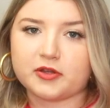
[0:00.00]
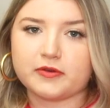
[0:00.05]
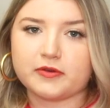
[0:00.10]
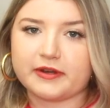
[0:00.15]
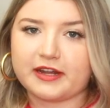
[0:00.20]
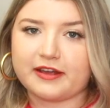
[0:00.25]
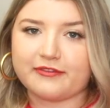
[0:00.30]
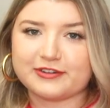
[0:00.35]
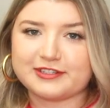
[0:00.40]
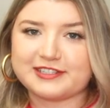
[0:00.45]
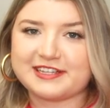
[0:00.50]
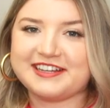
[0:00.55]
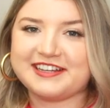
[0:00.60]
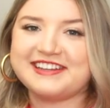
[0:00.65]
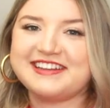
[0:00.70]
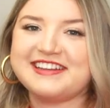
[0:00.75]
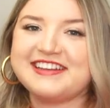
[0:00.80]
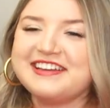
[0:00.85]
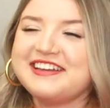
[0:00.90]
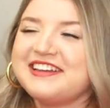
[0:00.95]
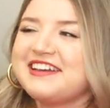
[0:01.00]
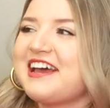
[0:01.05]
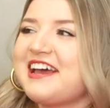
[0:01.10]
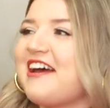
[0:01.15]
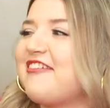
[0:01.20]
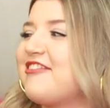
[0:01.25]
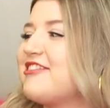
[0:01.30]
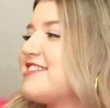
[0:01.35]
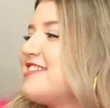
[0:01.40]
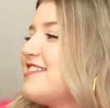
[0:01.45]
cold ever since,
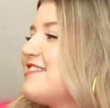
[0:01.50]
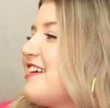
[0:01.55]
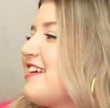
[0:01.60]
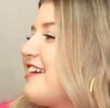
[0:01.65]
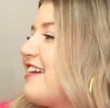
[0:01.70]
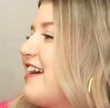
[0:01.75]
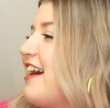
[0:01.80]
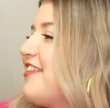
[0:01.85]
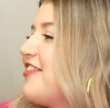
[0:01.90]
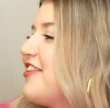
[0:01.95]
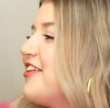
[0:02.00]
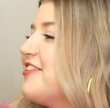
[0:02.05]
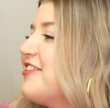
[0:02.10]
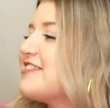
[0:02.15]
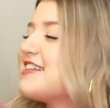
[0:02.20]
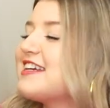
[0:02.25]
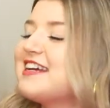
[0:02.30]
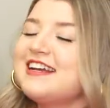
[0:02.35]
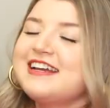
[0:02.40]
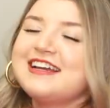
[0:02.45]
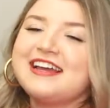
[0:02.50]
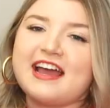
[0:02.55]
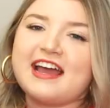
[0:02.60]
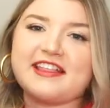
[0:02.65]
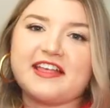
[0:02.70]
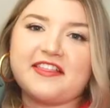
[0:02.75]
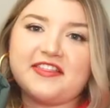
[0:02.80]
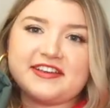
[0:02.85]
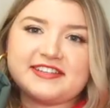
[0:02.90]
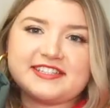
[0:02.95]
ever since I got those.
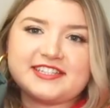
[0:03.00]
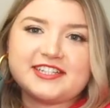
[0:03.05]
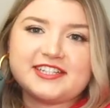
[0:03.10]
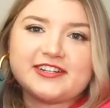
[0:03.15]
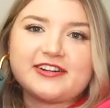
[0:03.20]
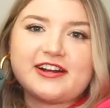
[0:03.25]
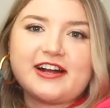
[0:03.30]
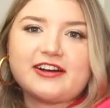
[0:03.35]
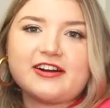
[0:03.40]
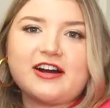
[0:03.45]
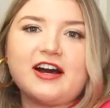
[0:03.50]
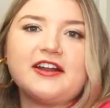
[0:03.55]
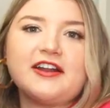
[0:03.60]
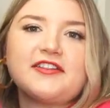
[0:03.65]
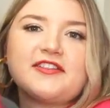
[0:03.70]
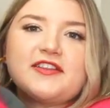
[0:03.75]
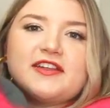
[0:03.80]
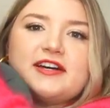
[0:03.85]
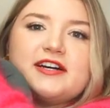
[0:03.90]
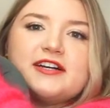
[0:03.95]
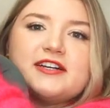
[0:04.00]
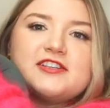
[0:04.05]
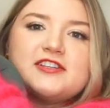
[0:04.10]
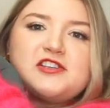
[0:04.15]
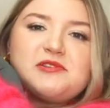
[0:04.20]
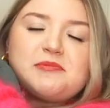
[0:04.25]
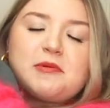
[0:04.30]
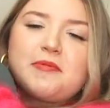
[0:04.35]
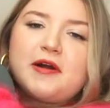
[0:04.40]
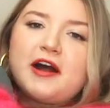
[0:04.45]
And then this year I got the
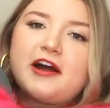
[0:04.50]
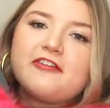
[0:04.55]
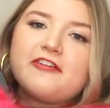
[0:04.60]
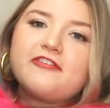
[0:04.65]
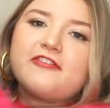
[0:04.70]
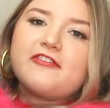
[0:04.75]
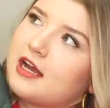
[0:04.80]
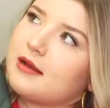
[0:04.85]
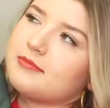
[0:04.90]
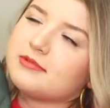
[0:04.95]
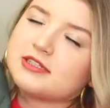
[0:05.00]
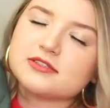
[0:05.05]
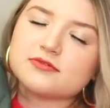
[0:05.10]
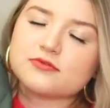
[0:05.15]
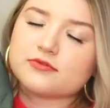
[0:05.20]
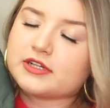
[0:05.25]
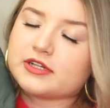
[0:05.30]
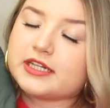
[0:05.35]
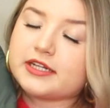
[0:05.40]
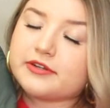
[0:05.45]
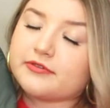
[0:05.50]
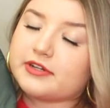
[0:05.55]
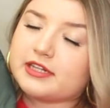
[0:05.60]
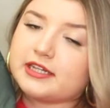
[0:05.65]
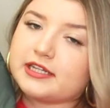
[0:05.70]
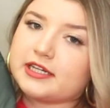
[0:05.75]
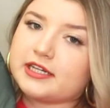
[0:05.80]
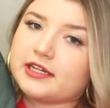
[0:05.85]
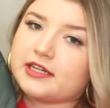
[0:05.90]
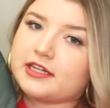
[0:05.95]
Super Puff. I'm just really,
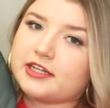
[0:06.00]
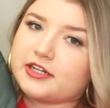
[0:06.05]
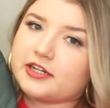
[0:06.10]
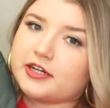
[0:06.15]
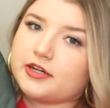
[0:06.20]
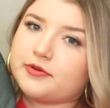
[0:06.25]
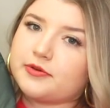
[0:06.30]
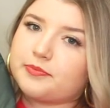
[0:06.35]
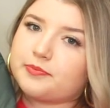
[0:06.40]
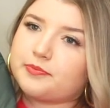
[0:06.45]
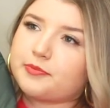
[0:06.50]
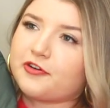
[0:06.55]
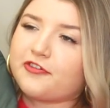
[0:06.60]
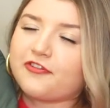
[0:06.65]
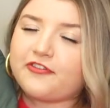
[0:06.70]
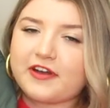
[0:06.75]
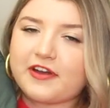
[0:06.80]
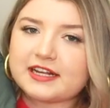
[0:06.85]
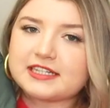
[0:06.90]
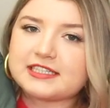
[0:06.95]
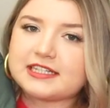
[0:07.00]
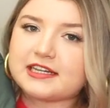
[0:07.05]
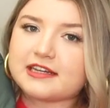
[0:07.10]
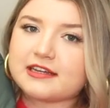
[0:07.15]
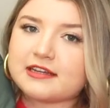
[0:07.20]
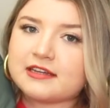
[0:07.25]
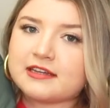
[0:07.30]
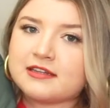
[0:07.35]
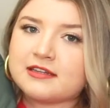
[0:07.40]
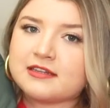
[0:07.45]
really, you know,
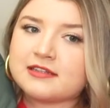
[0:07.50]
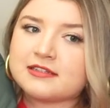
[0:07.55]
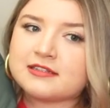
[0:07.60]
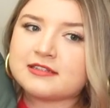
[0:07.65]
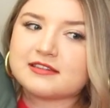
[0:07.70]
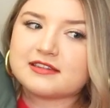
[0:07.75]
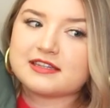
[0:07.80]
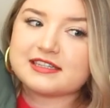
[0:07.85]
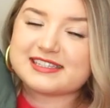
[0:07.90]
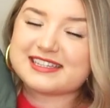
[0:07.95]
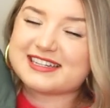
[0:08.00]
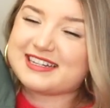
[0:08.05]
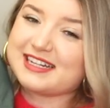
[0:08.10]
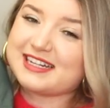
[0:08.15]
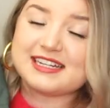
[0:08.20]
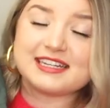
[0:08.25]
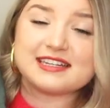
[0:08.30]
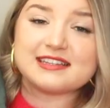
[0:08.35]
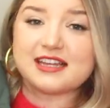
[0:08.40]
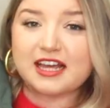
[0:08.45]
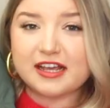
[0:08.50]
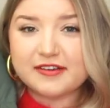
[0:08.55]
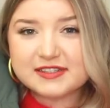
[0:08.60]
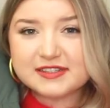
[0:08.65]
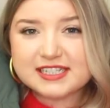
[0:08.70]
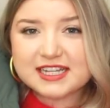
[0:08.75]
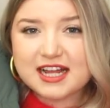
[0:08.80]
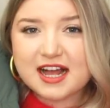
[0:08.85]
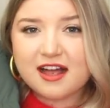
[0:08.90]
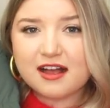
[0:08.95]
perfecting this Canadian
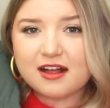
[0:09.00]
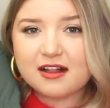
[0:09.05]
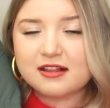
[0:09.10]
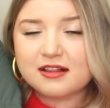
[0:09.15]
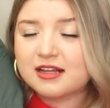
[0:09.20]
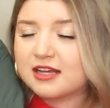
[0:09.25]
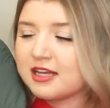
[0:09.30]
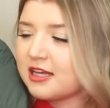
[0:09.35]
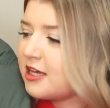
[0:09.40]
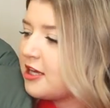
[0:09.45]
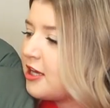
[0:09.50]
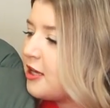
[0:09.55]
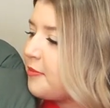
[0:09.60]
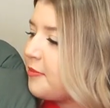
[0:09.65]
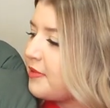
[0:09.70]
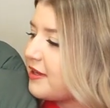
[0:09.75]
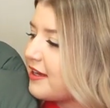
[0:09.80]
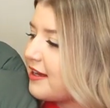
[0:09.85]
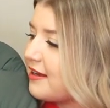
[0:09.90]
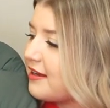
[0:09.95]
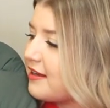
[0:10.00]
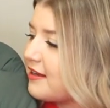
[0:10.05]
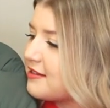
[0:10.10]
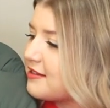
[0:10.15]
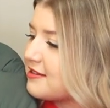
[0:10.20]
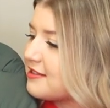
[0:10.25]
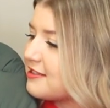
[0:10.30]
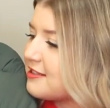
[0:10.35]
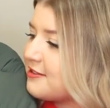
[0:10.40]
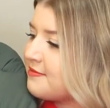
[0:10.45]
lifestyle
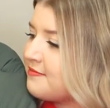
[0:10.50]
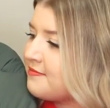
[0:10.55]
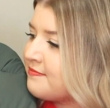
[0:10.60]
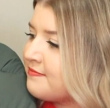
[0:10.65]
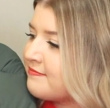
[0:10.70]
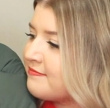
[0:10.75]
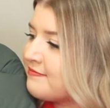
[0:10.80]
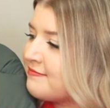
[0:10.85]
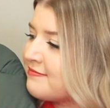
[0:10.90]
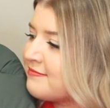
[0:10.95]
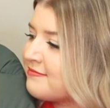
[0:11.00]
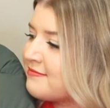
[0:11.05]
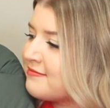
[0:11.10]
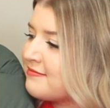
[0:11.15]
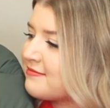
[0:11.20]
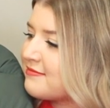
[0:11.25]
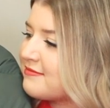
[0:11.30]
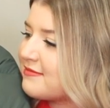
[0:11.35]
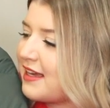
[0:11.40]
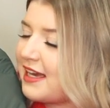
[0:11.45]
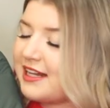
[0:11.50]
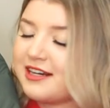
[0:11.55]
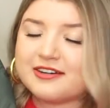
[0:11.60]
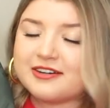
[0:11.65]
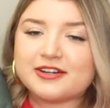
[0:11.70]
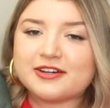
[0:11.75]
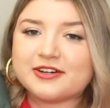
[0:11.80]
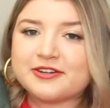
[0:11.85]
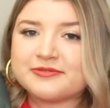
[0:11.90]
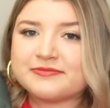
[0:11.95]
because I
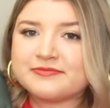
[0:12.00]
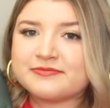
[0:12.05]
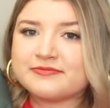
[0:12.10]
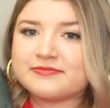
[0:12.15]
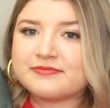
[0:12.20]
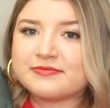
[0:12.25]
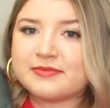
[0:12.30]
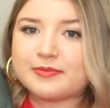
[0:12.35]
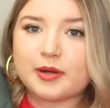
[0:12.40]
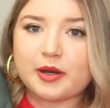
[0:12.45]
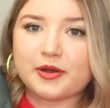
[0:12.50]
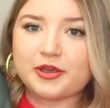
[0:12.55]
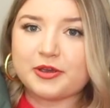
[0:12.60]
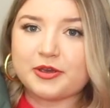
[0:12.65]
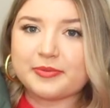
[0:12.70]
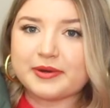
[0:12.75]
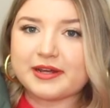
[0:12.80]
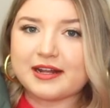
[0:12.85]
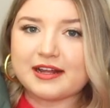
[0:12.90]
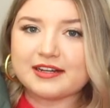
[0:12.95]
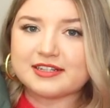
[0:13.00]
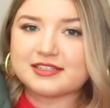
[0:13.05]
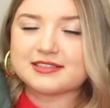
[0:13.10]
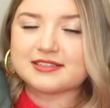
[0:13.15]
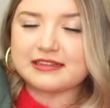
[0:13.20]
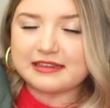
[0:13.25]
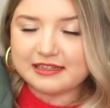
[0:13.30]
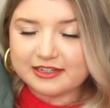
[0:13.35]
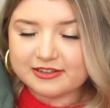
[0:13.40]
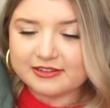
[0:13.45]
don't know about you, but I
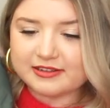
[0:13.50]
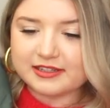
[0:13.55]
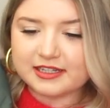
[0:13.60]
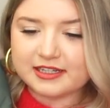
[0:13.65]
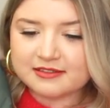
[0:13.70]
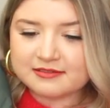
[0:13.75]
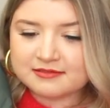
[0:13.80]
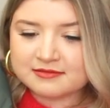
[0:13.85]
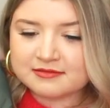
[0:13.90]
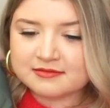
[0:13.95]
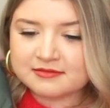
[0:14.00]
just literally,